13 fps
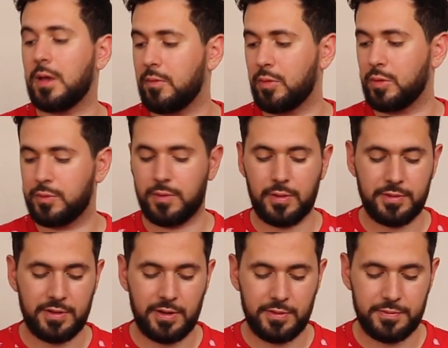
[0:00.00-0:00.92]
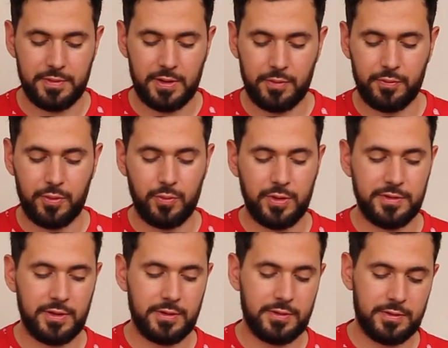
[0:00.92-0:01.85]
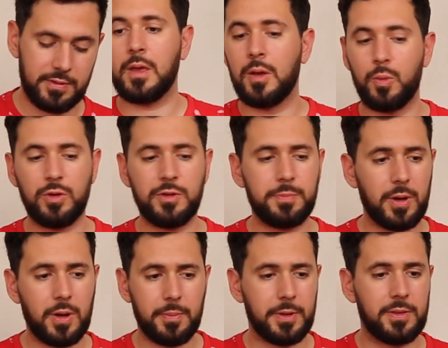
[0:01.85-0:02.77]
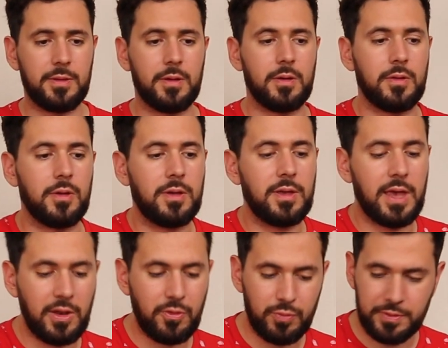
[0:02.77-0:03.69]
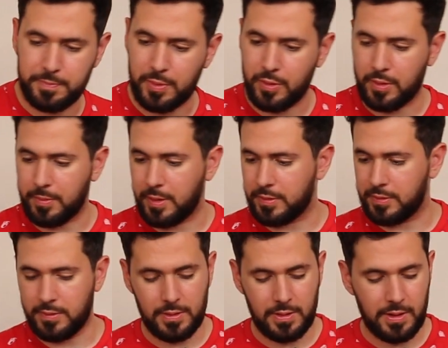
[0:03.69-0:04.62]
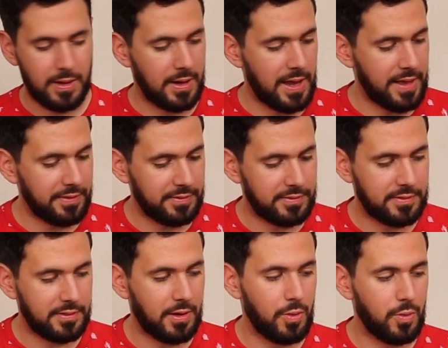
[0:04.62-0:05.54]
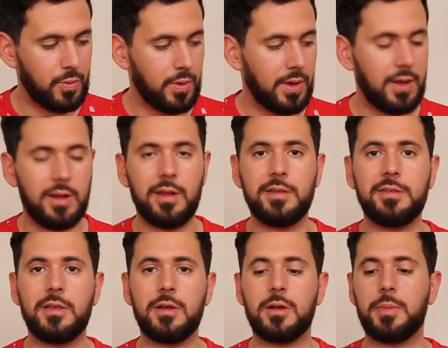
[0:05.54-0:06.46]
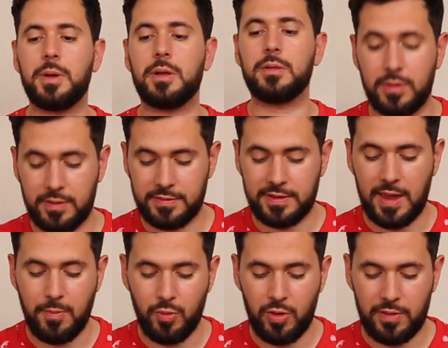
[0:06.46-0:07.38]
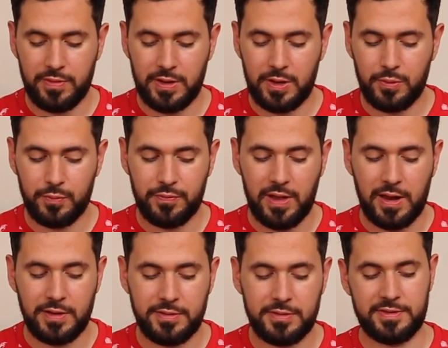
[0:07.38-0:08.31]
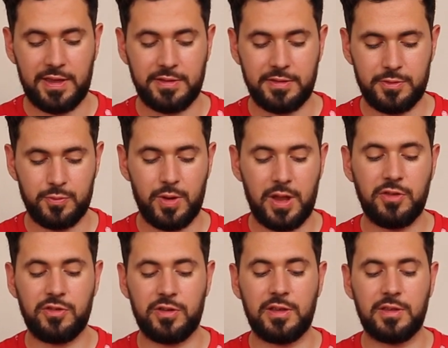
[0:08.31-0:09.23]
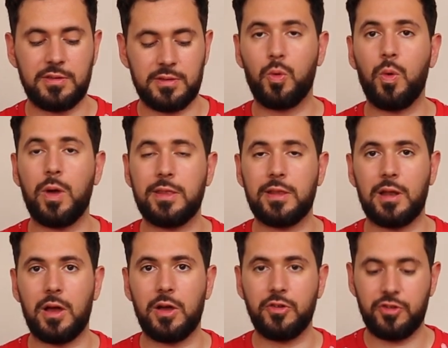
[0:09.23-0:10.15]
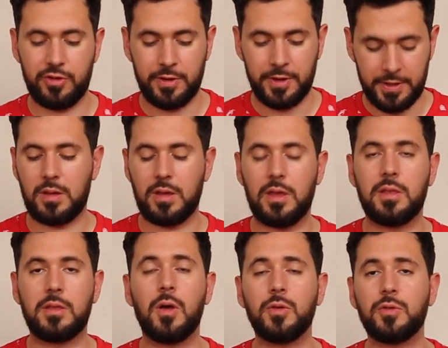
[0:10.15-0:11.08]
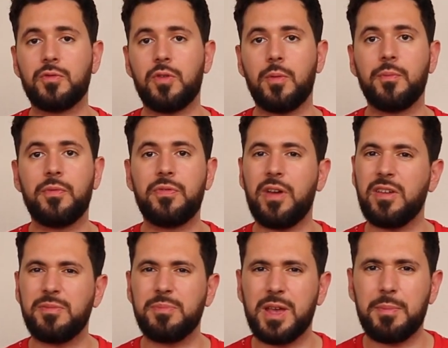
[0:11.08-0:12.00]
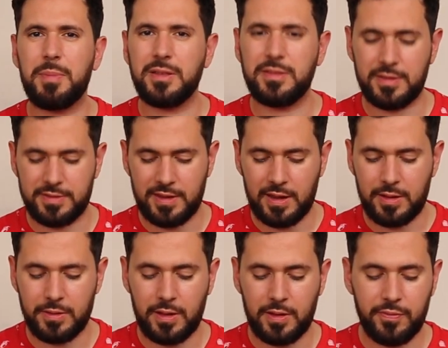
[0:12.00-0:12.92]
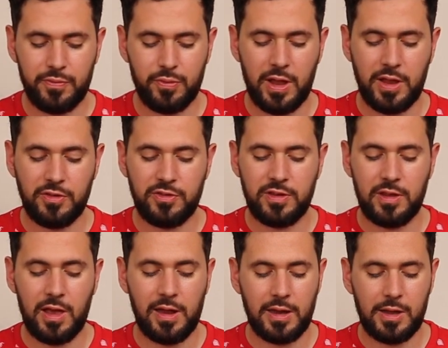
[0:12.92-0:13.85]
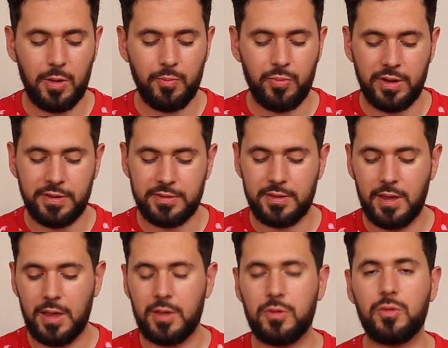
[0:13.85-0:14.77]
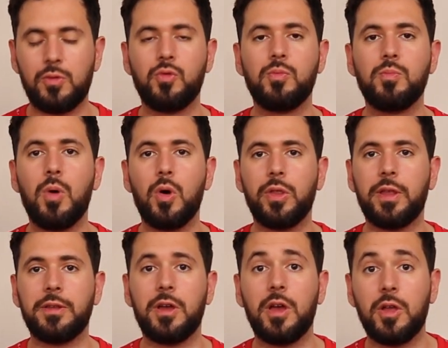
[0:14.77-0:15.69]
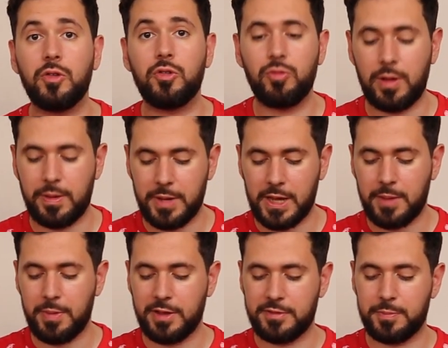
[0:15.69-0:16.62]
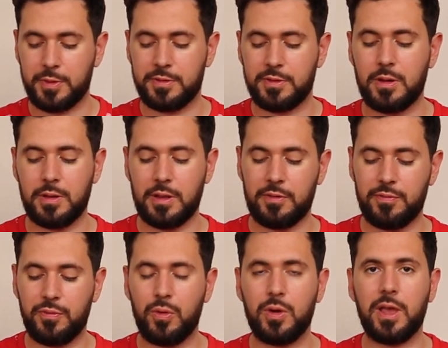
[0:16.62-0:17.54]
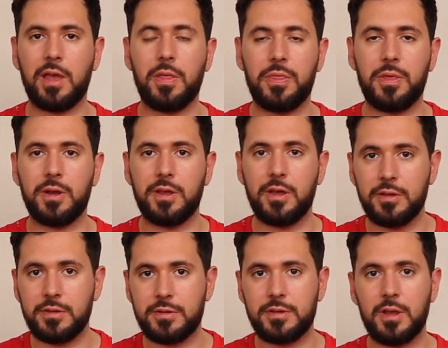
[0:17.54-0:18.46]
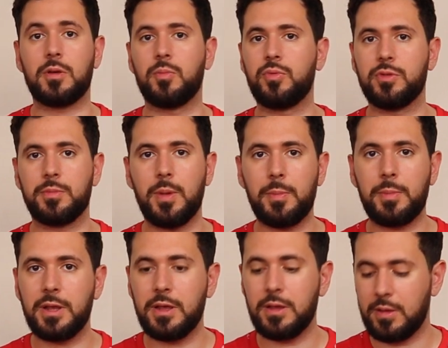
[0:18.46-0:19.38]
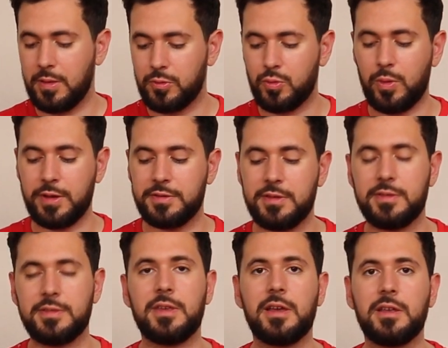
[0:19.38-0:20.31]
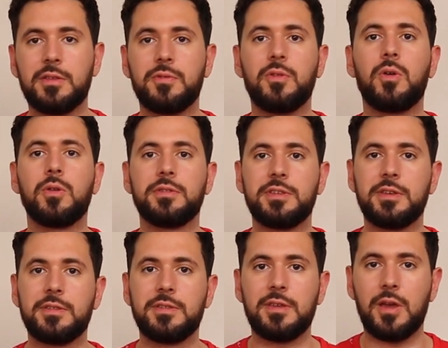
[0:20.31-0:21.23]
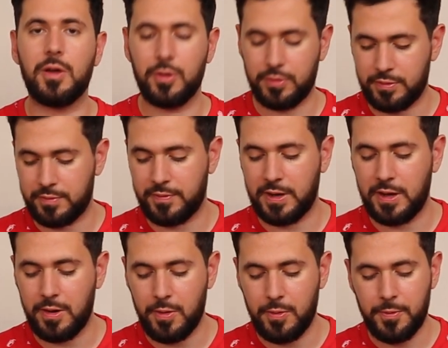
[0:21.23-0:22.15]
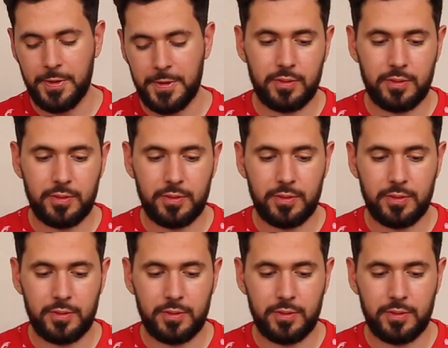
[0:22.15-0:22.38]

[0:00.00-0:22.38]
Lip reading: I was very satisfied of the results. We spoke about the cage, we spoke about the lens. Now let's talk about this camera. Video file sizes range is quite large. It goes from 5 megabytes a second at Full HD highly compressed to more than 100 megabytes per second at 4K 30 Hz, so presumably twice this size for 60 Hz video.